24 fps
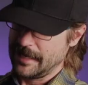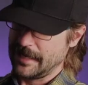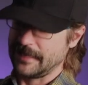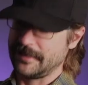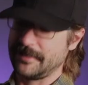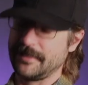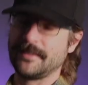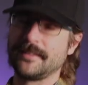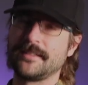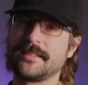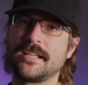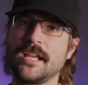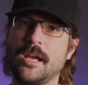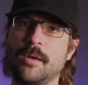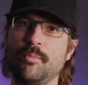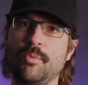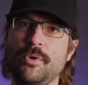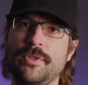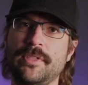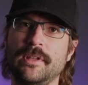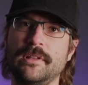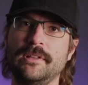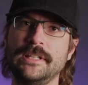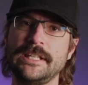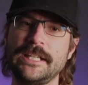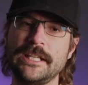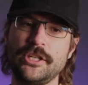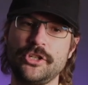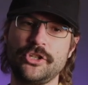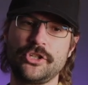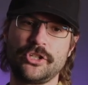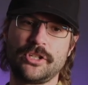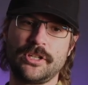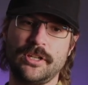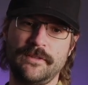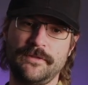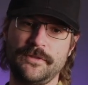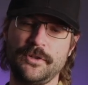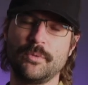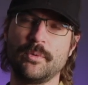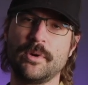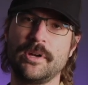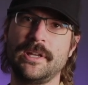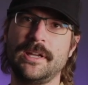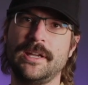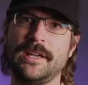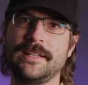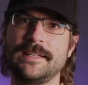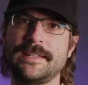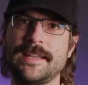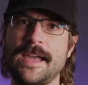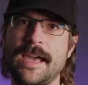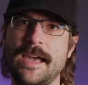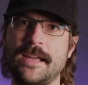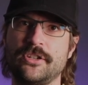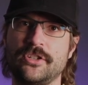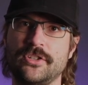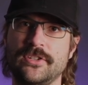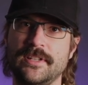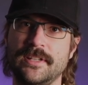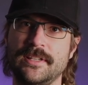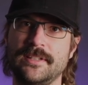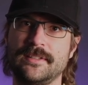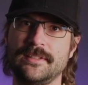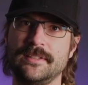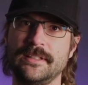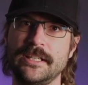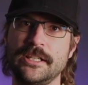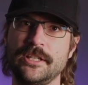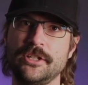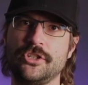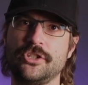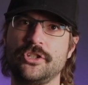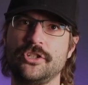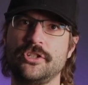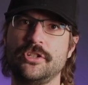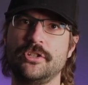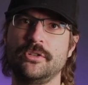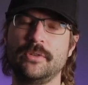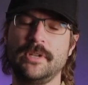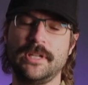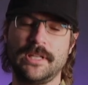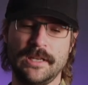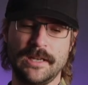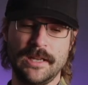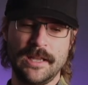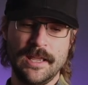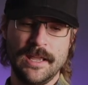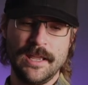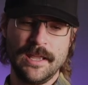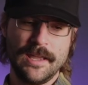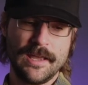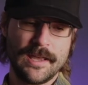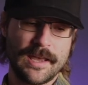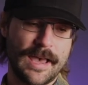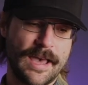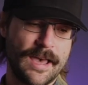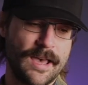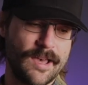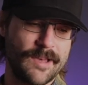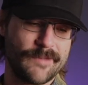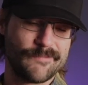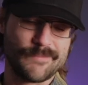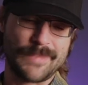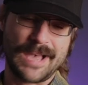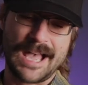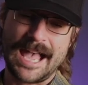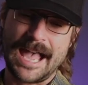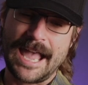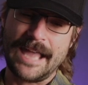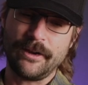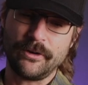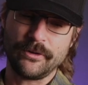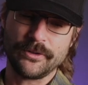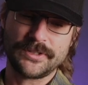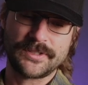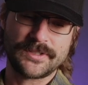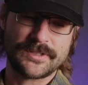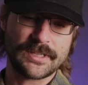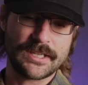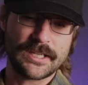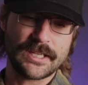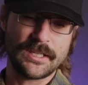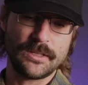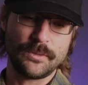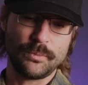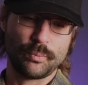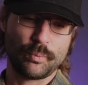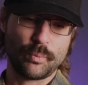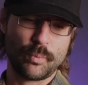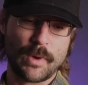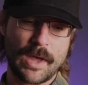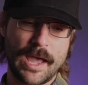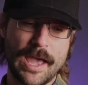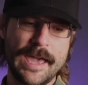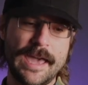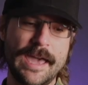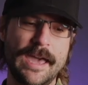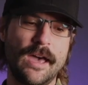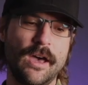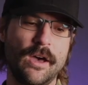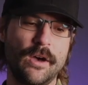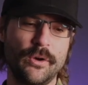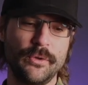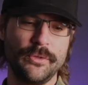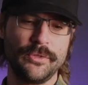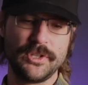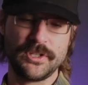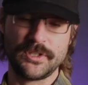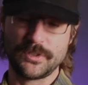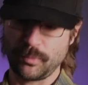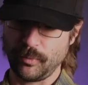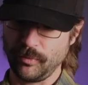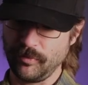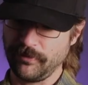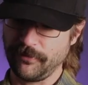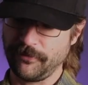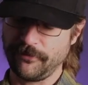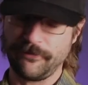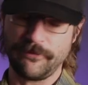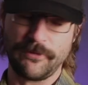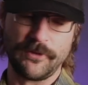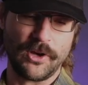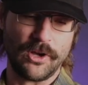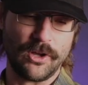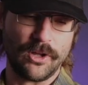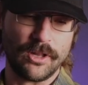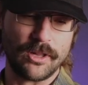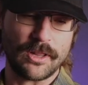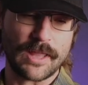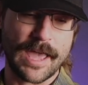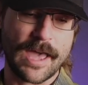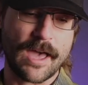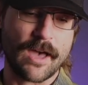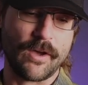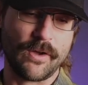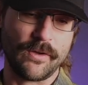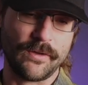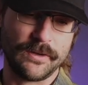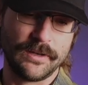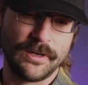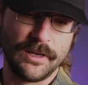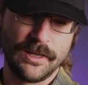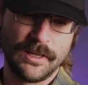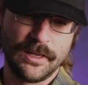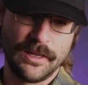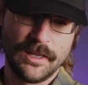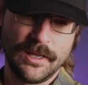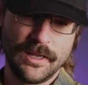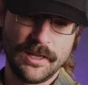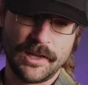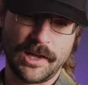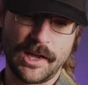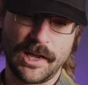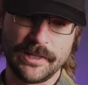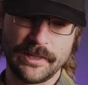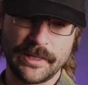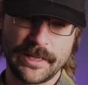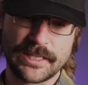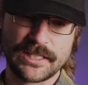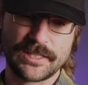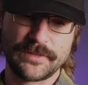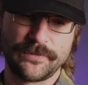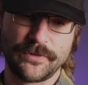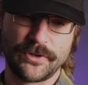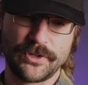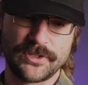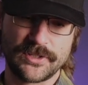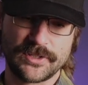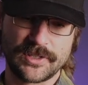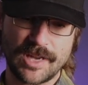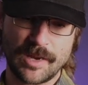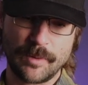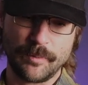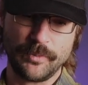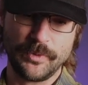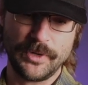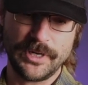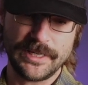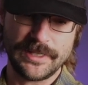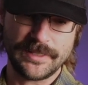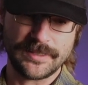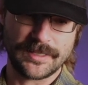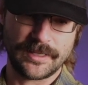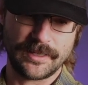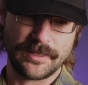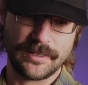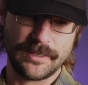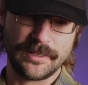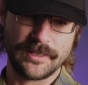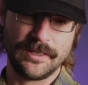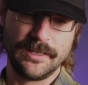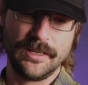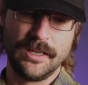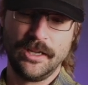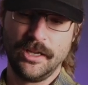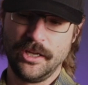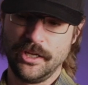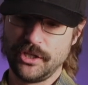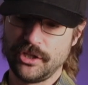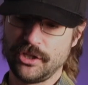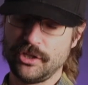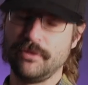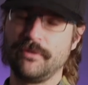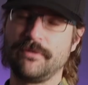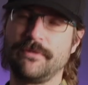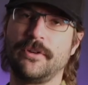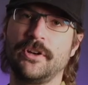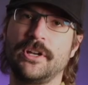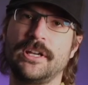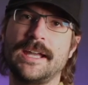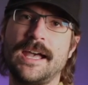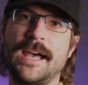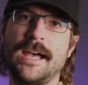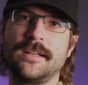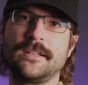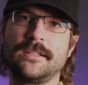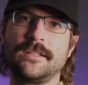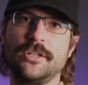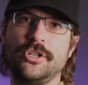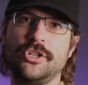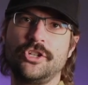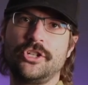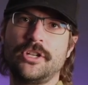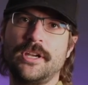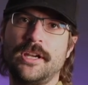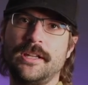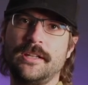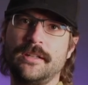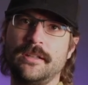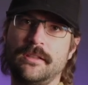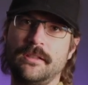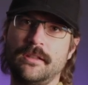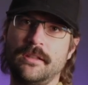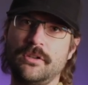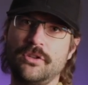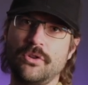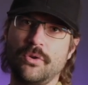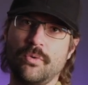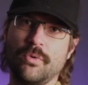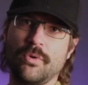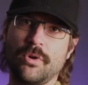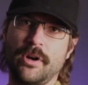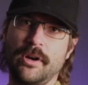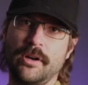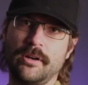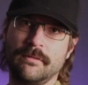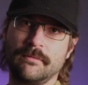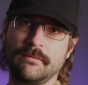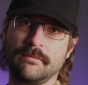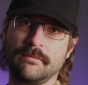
It does come with a leash if you want to attach this leash to it. I don't see how this would fall out unless for some reason you forgot to shut the door